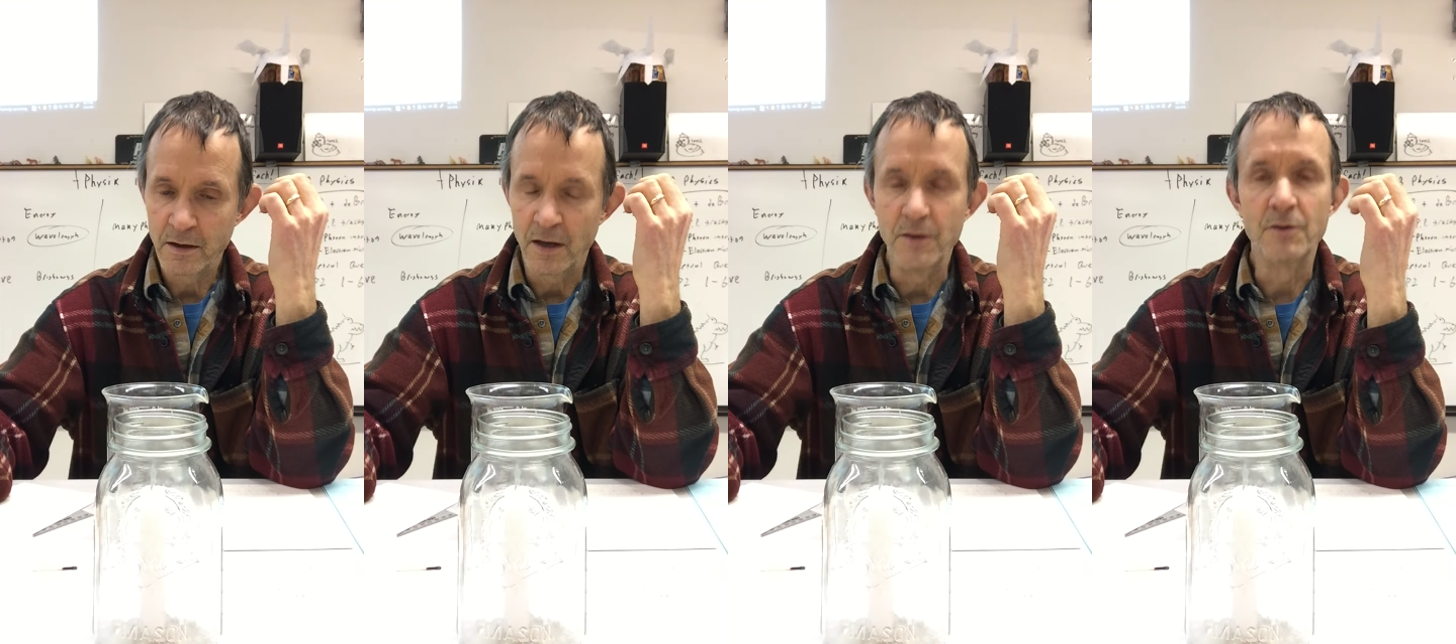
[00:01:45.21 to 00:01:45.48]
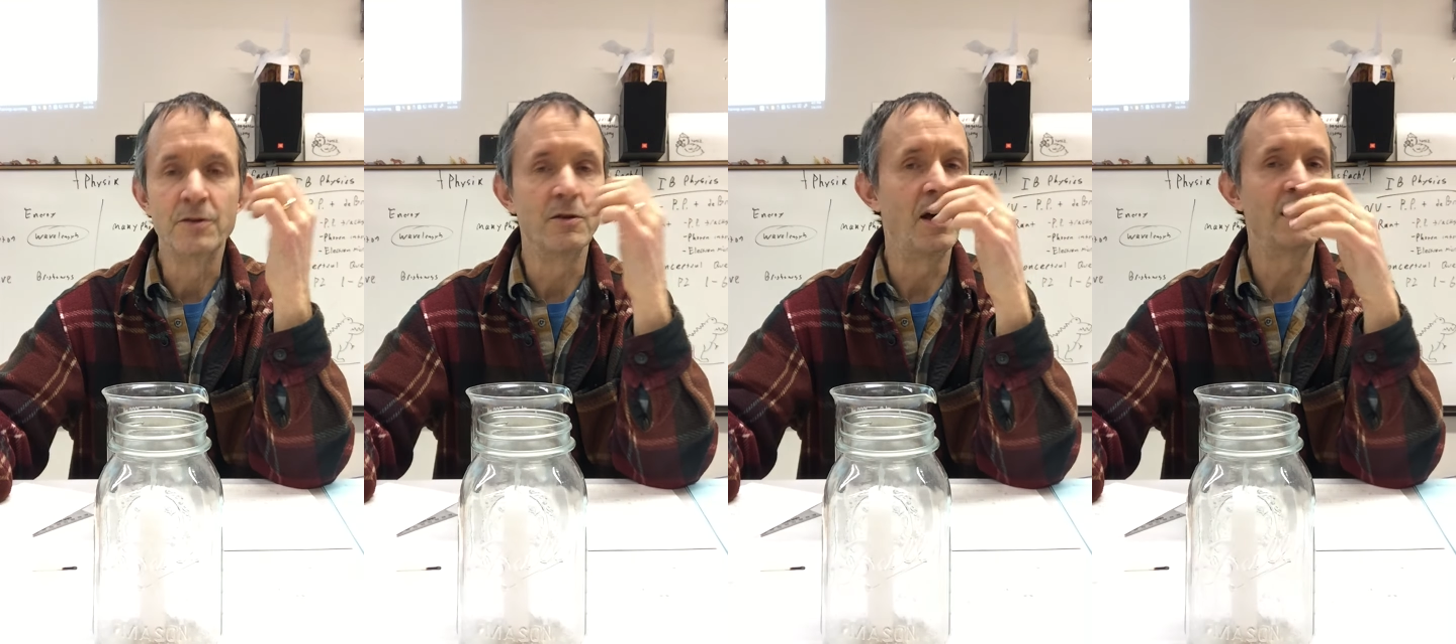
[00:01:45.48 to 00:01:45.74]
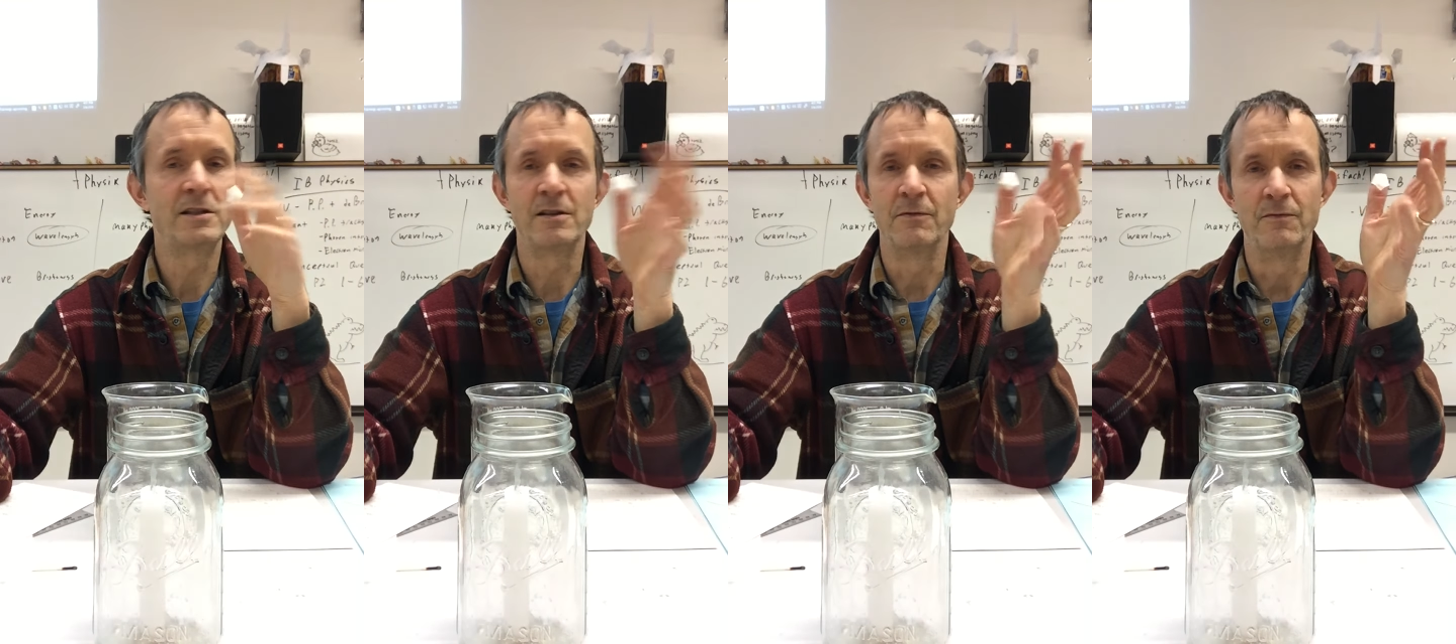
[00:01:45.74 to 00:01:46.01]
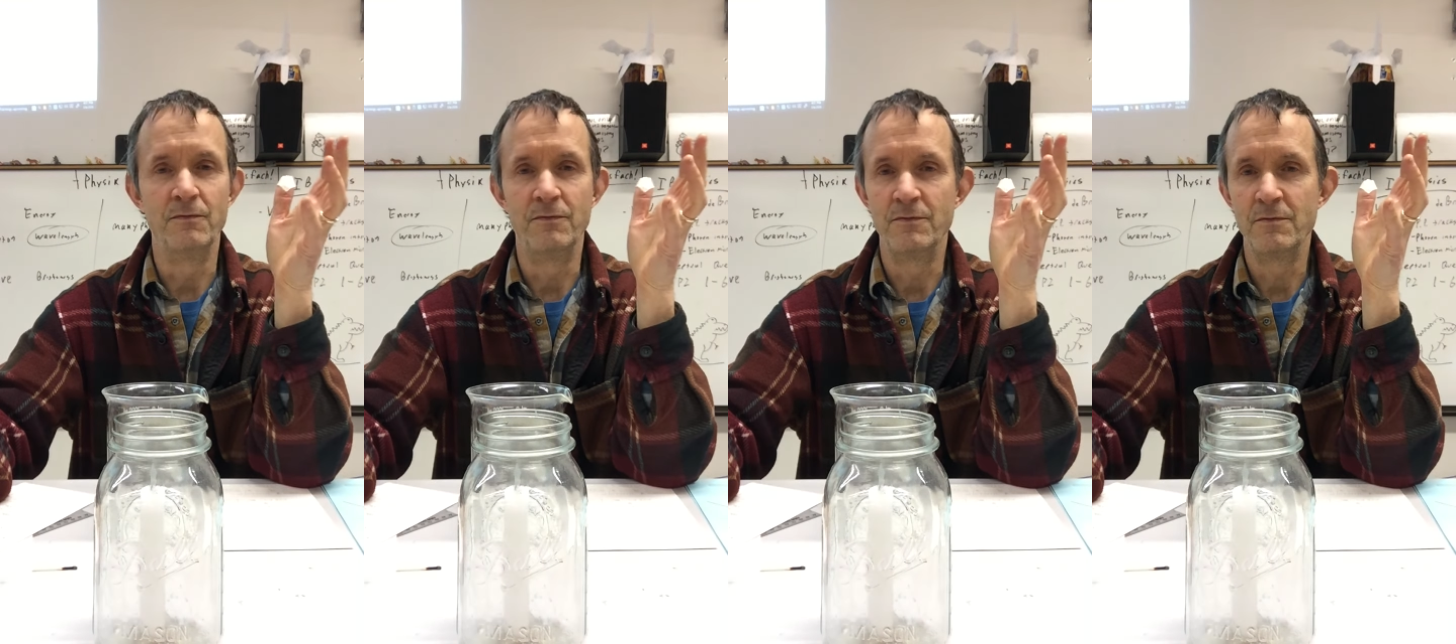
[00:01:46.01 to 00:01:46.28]
and there's lots
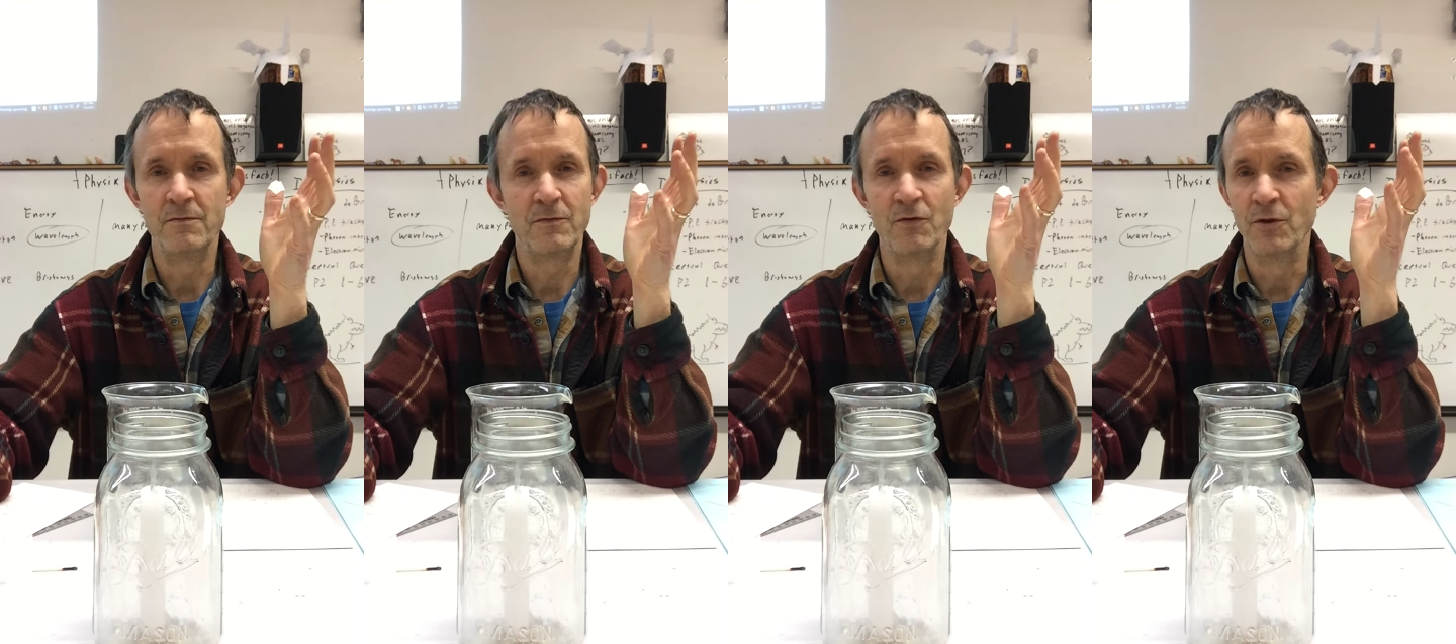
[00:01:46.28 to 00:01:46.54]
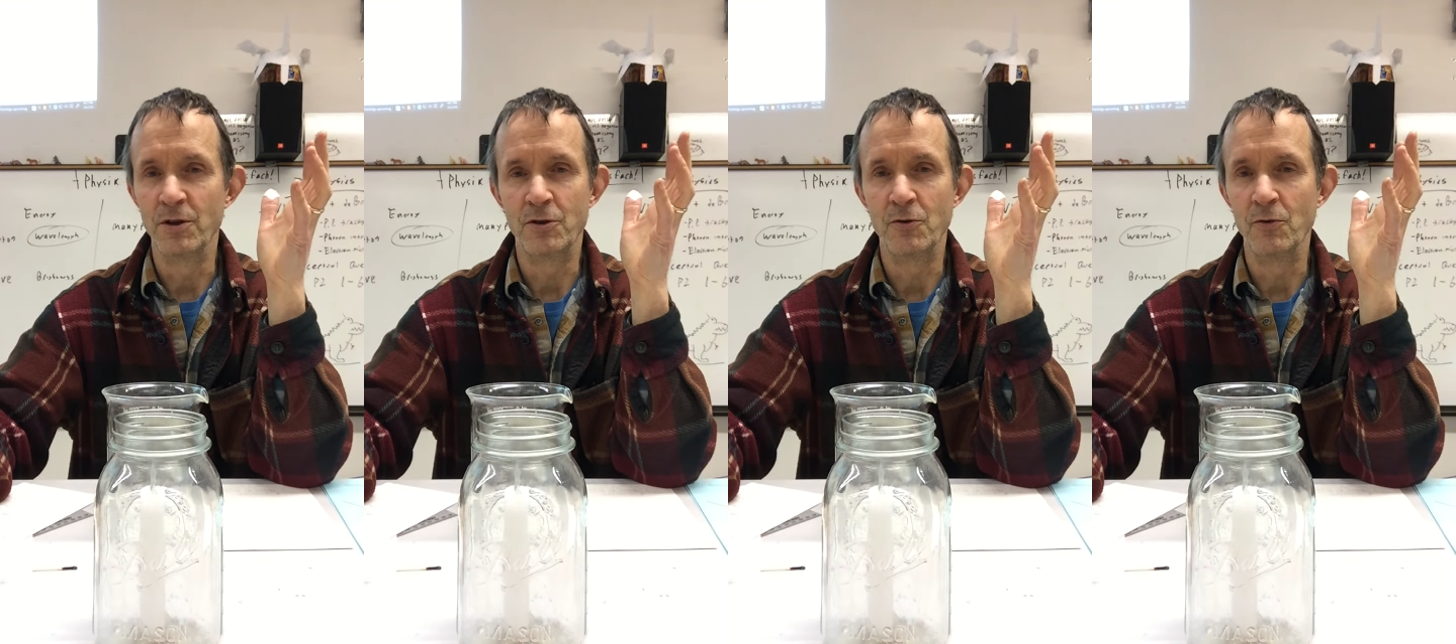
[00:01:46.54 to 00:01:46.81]
of really